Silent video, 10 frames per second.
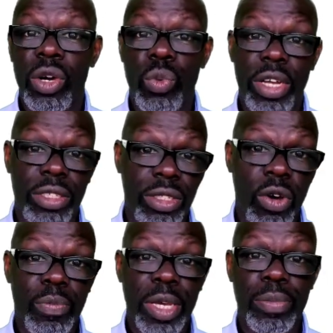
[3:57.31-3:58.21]
where there's a lot
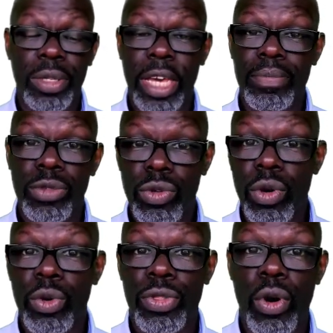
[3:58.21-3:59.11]
of people getting
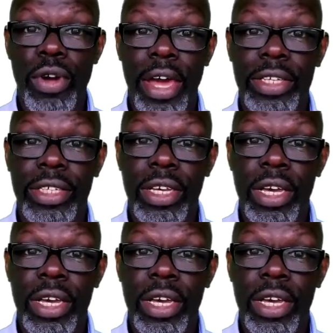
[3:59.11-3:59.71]
neurothorax